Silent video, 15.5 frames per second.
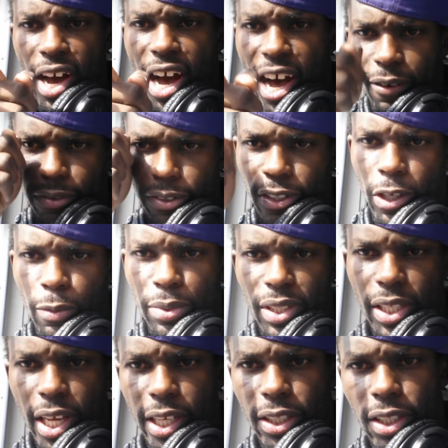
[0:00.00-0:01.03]
Have some
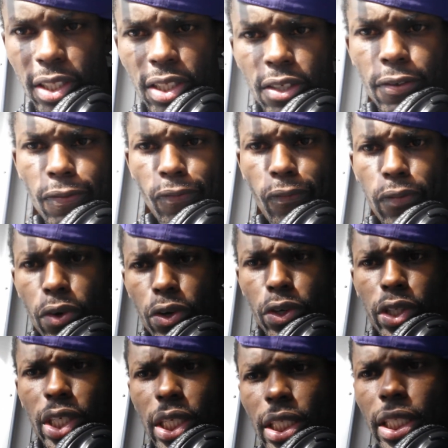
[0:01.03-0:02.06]
sense.
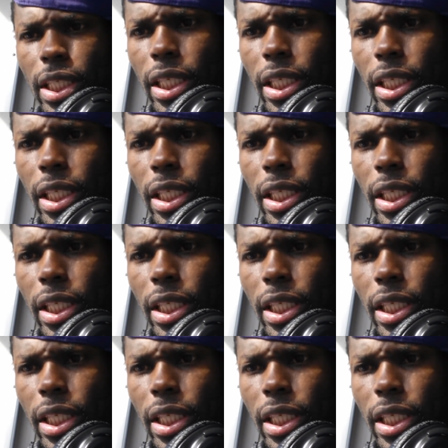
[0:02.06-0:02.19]
Fucking